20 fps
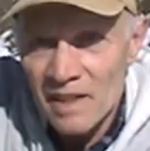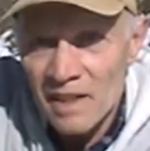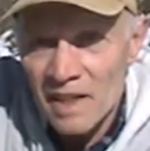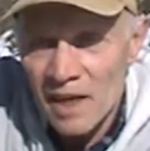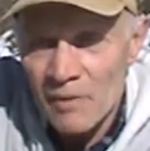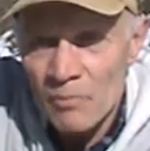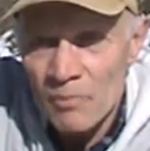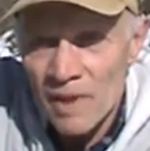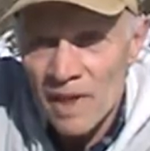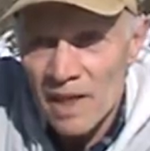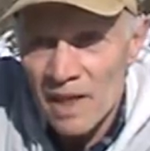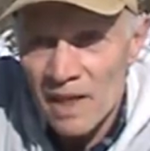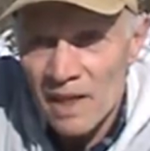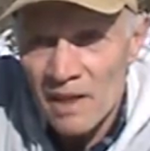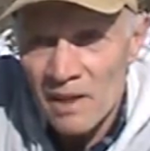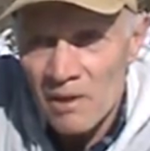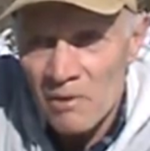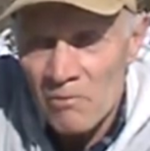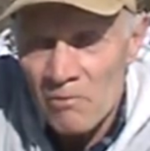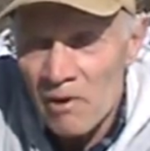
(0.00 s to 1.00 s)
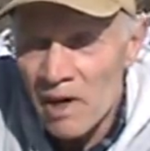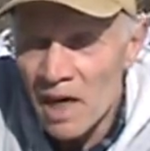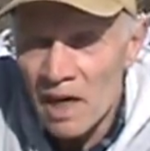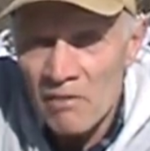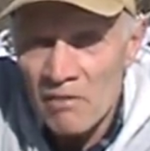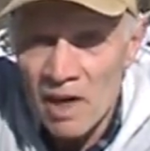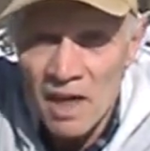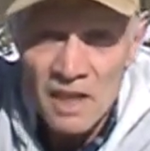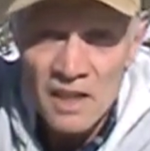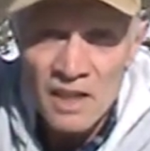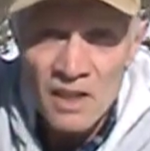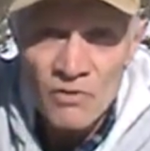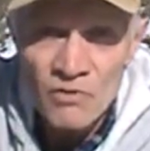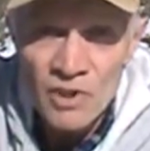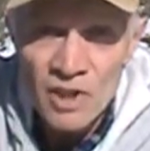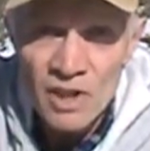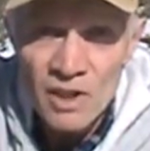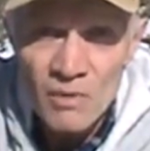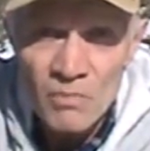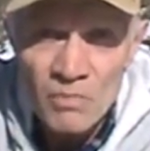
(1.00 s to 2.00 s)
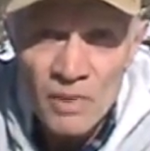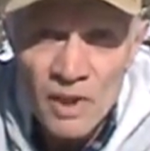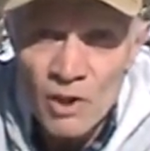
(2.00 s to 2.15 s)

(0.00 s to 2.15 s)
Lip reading: can be very, very difficult,